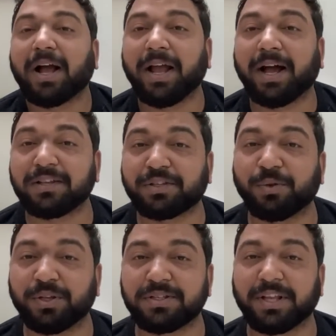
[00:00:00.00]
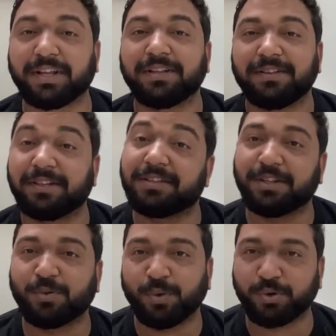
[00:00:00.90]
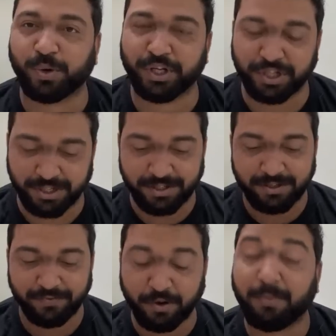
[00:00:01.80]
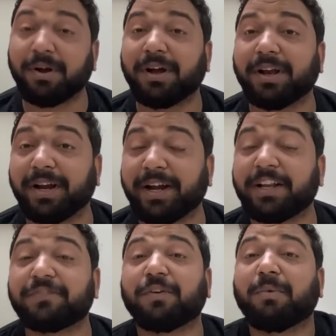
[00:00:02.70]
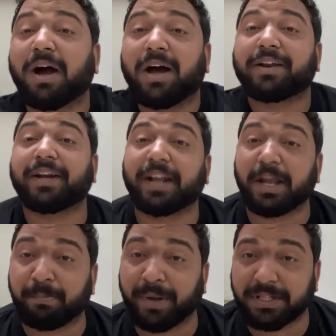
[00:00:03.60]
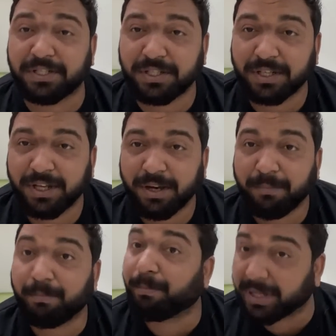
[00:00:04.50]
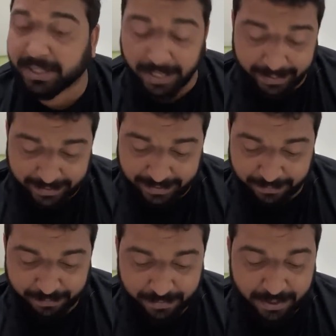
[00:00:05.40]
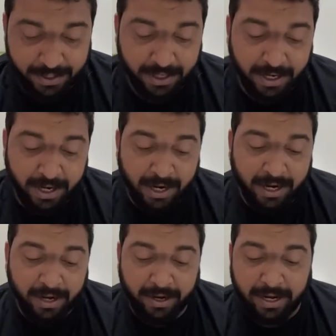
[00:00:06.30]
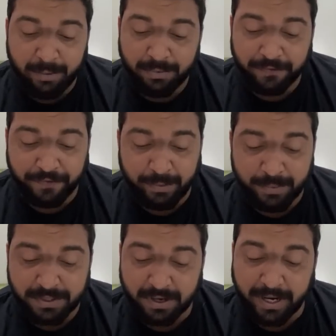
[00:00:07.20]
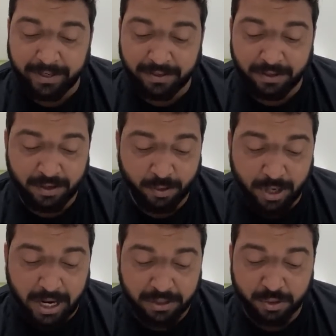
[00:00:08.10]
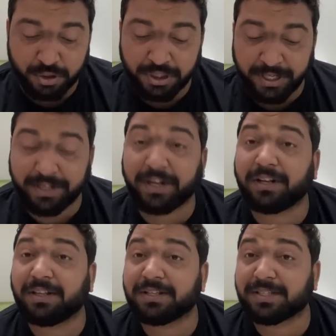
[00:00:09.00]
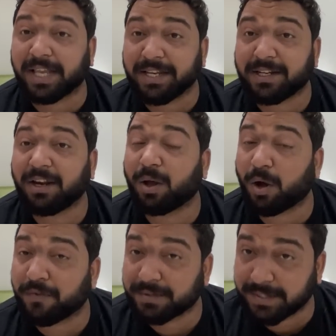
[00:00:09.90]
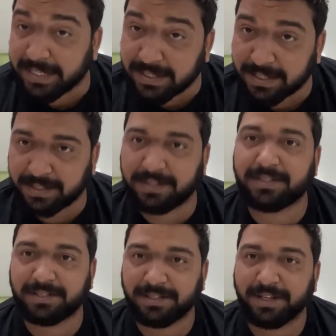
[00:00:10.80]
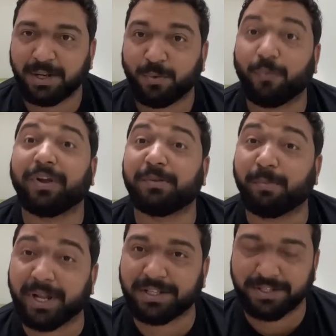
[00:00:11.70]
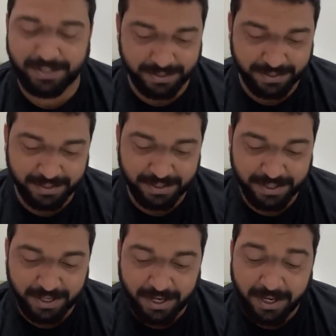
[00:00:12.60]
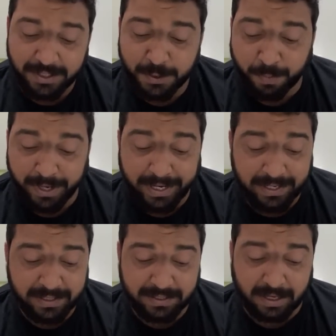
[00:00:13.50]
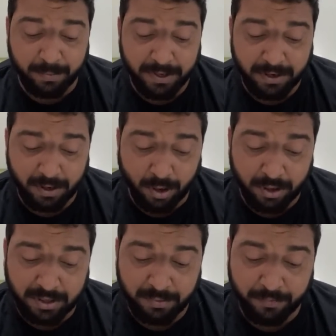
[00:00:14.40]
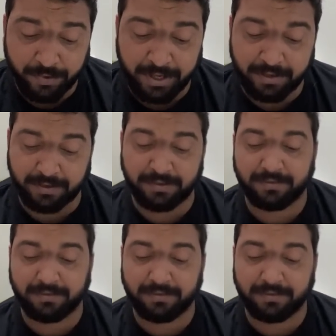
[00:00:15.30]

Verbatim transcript: I ask you this thing. This is the question from it is from archetype myths, myth criticism. Name the famous writer who associated the cycle of seasons with myths. Spring, summer, autumn, winter.